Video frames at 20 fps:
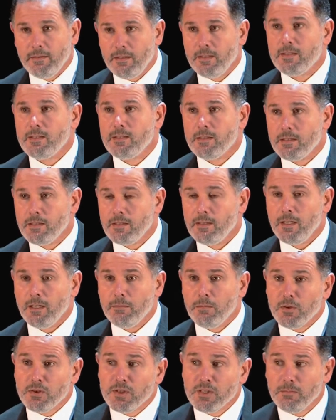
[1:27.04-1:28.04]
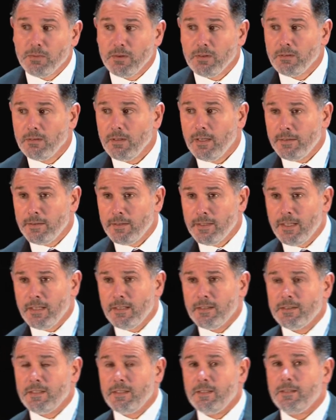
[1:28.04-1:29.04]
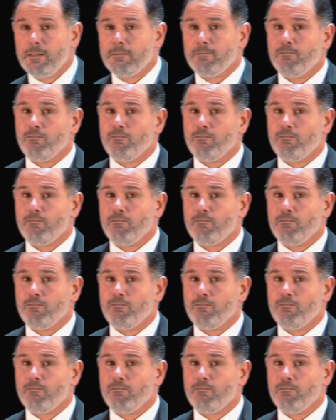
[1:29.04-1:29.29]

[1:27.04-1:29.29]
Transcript: this possible and reality.